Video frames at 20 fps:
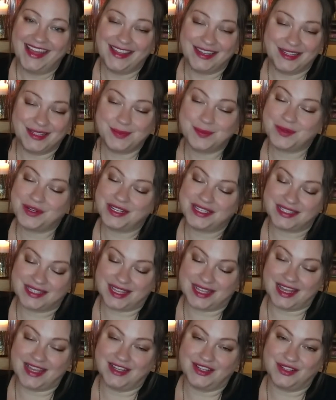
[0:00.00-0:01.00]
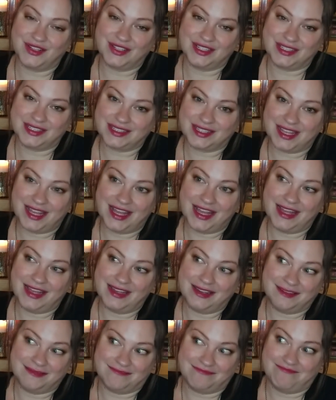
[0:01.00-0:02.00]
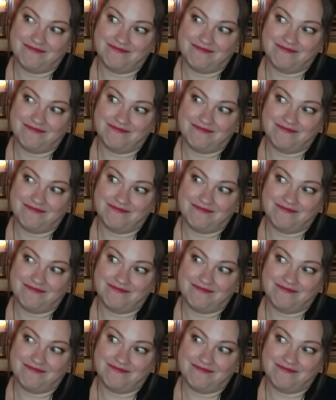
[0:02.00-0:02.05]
it is pretty scandalous and